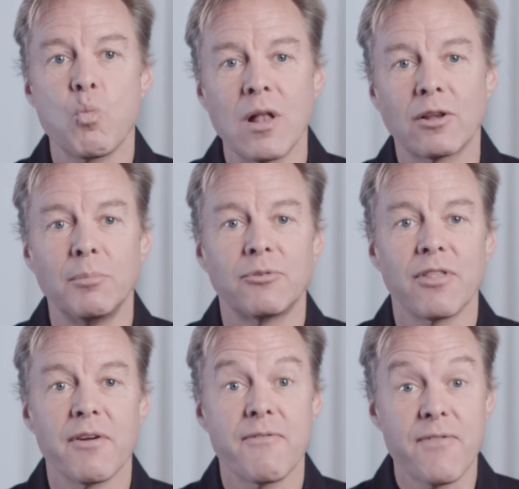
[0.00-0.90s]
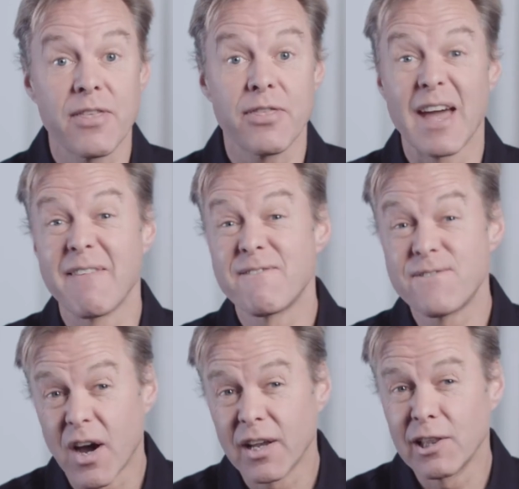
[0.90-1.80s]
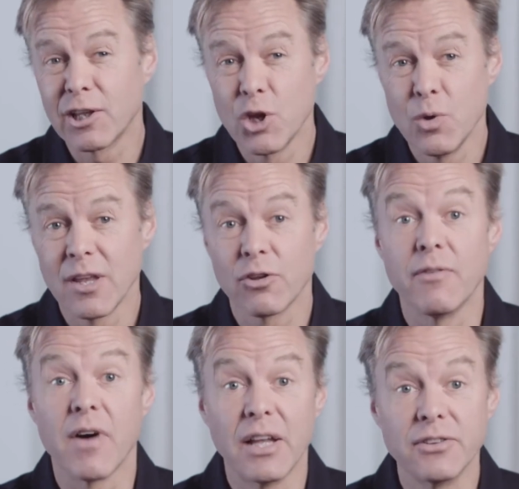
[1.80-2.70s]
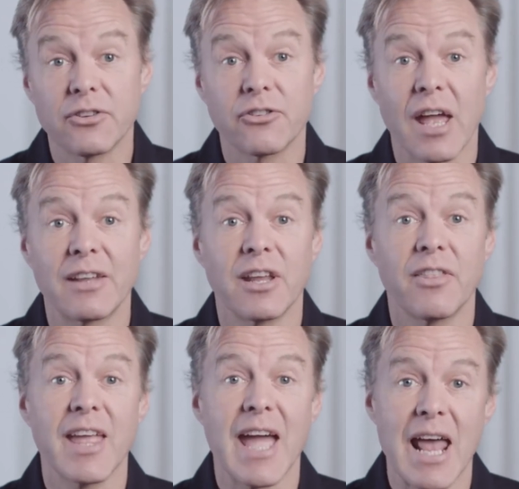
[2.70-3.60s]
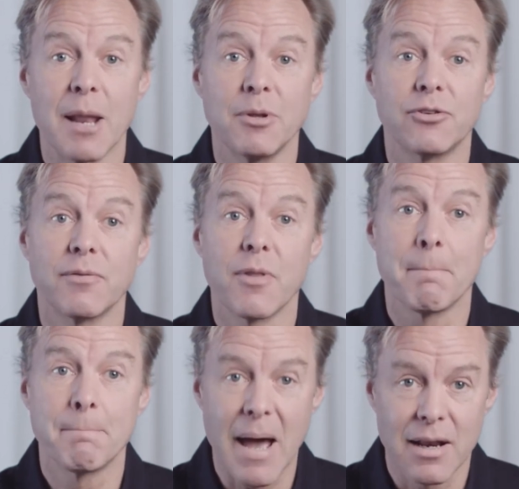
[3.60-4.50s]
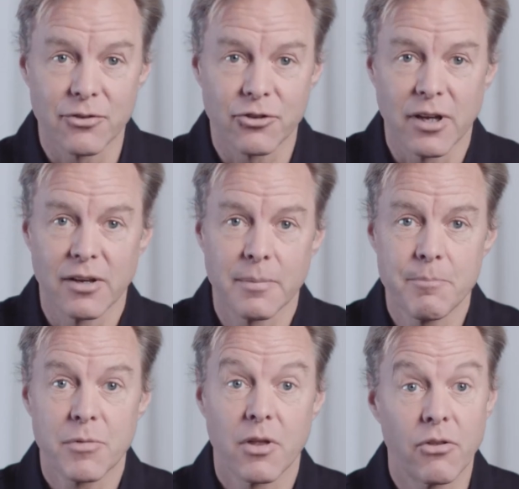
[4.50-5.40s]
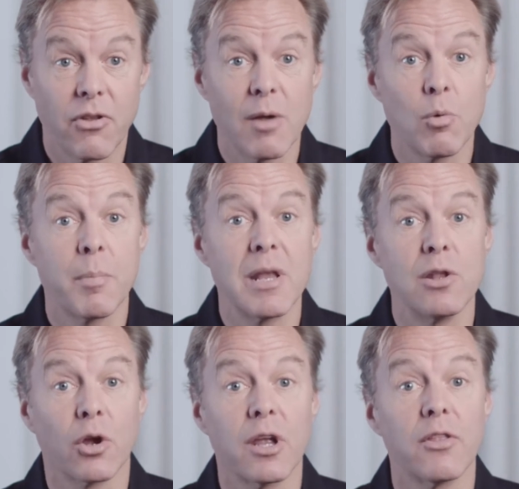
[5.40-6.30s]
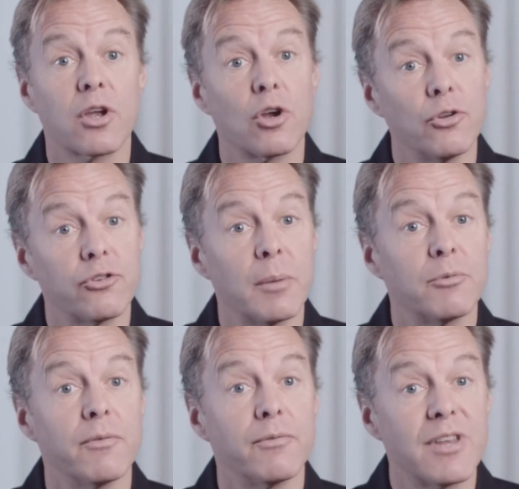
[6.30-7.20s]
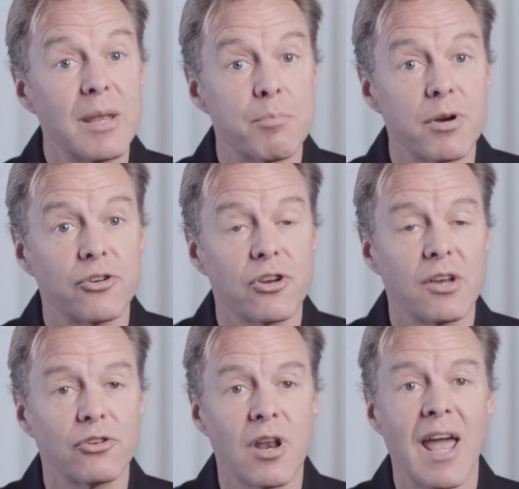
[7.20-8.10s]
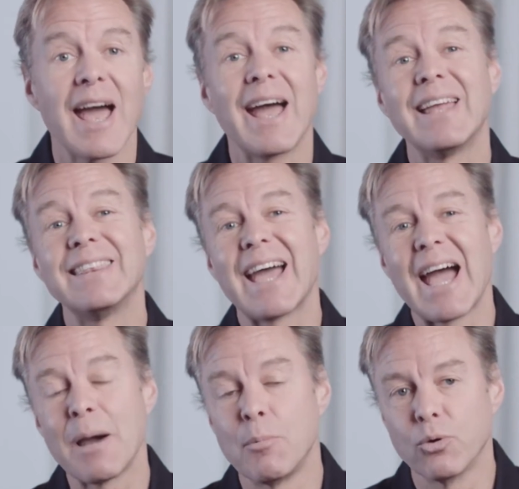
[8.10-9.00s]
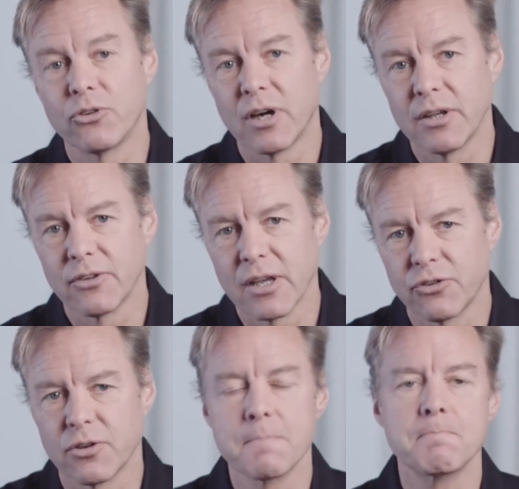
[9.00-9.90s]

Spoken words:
welcome to the fifth and final unit of understanding the elements of the balance sheet. Today we'll be looking at the concepts of depreciation and amortization.